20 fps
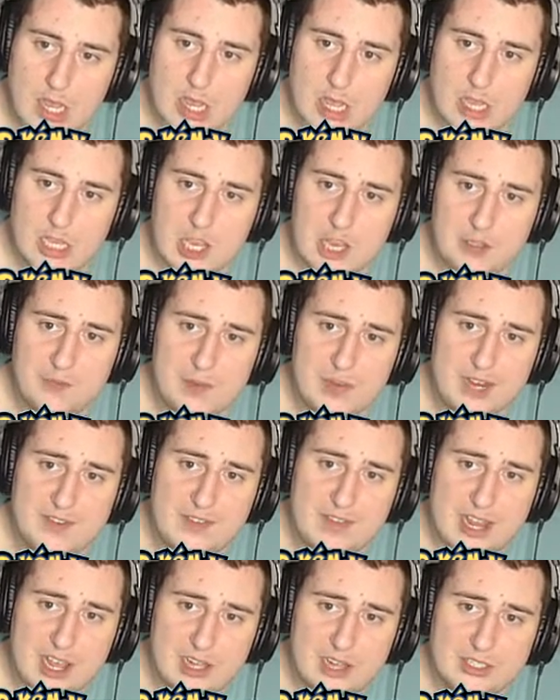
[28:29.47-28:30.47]
You've
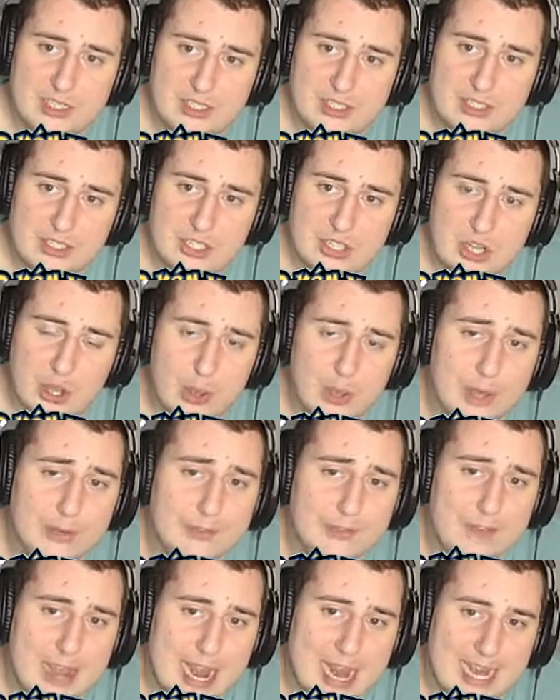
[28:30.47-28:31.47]
revealed two
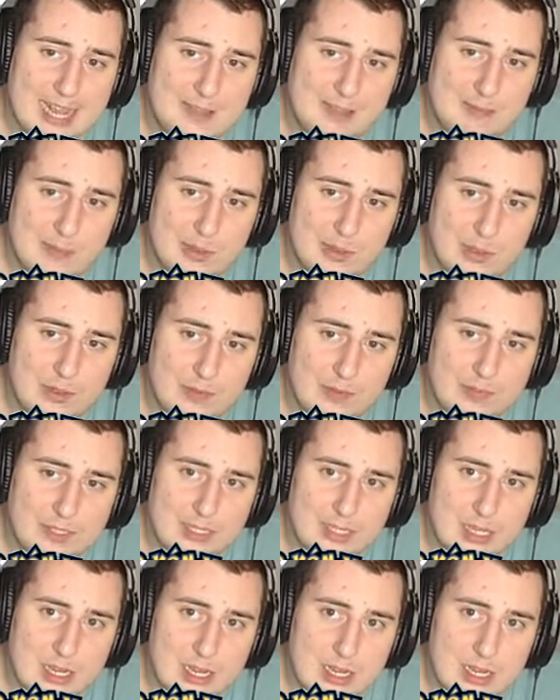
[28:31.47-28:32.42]
fighting moves,